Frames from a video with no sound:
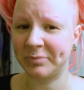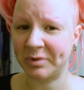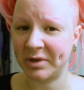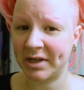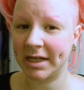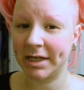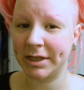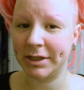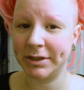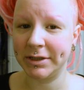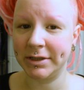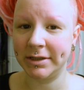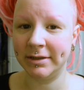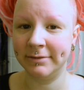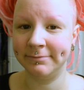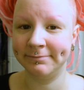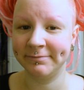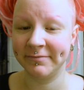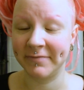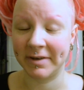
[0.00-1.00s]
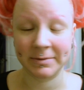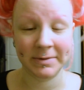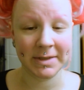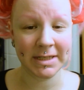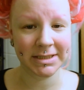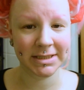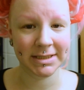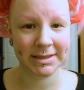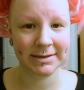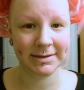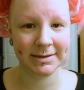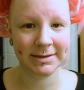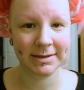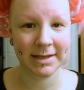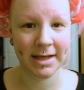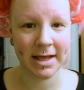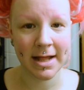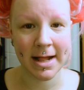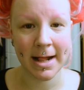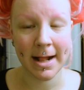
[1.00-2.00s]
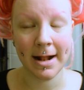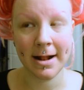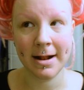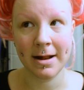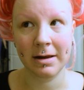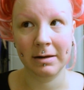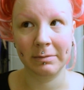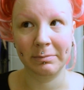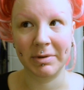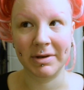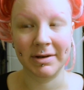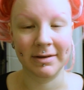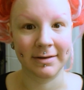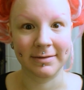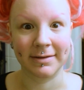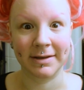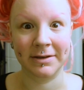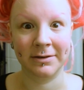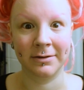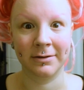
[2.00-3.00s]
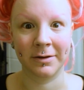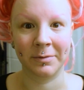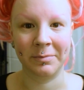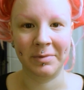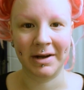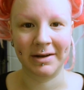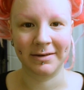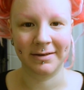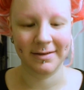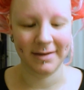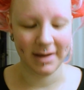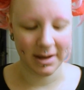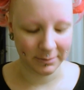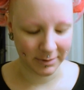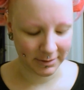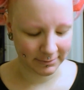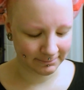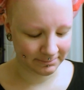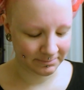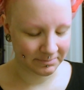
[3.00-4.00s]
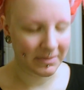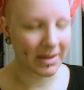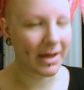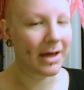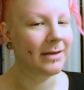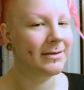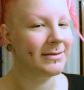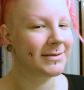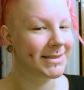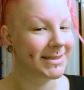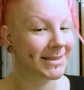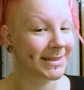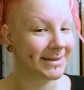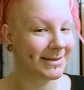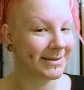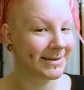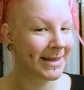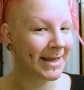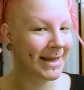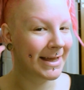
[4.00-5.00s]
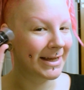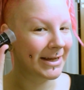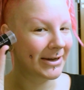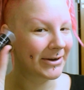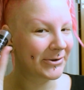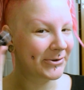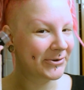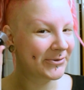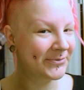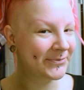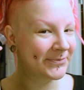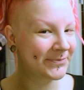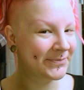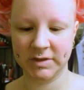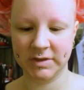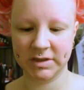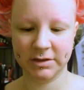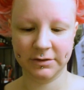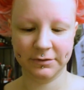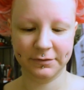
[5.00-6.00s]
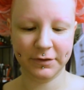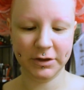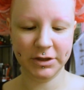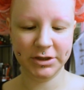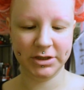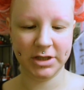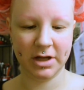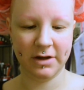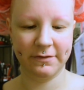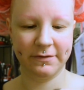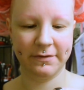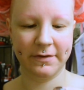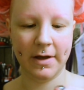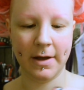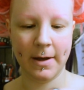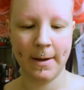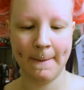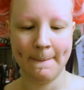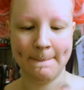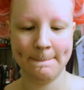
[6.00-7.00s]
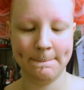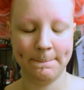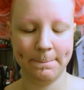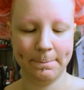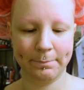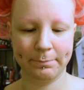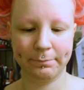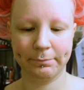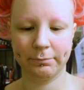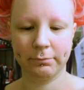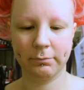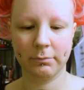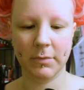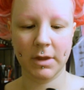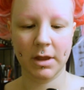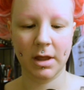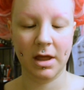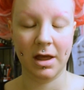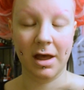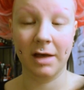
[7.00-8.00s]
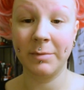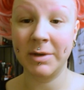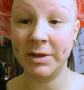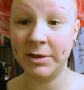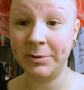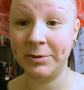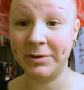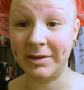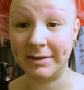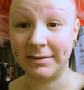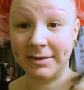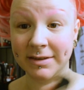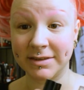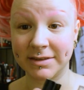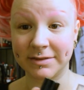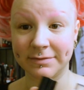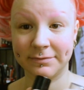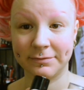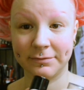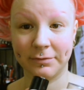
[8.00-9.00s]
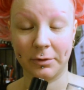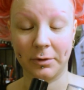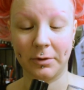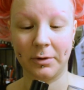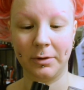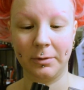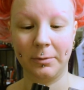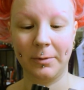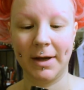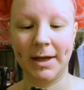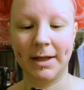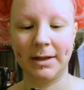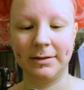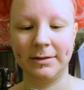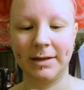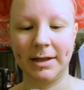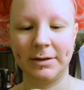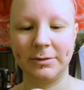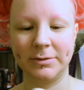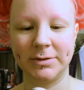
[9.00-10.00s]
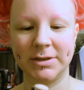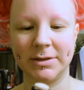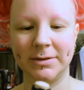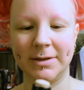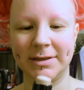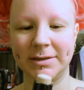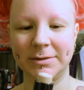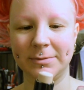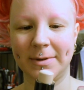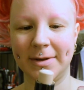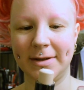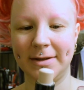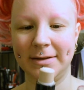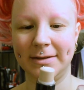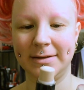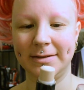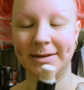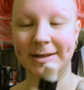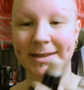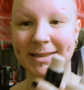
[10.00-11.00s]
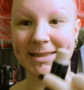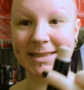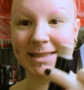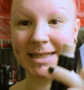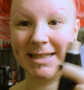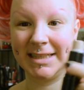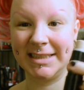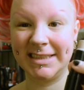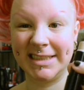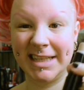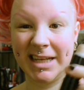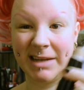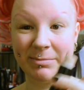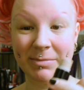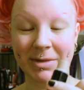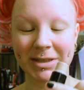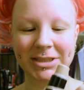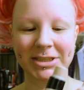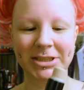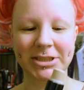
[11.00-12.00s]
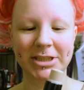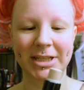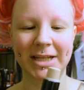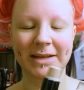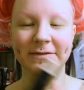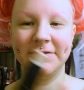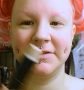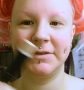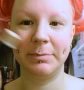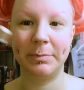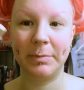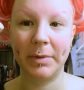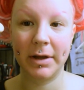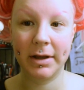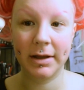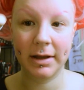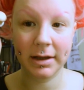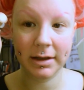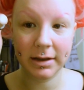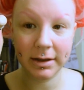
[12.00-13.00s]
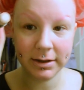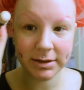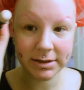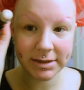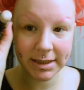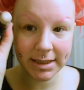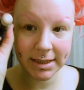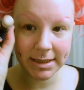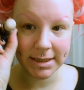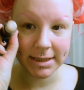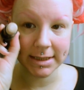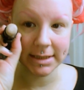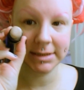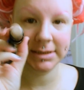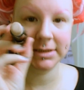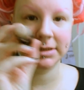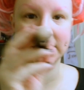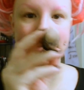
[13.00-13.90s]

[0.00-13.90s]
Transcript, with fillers: pretty good foundations, but nothing could compare to that one until now. So first off, um, I've been using this for a while now, so that's why it's not that much left, but it looks like this.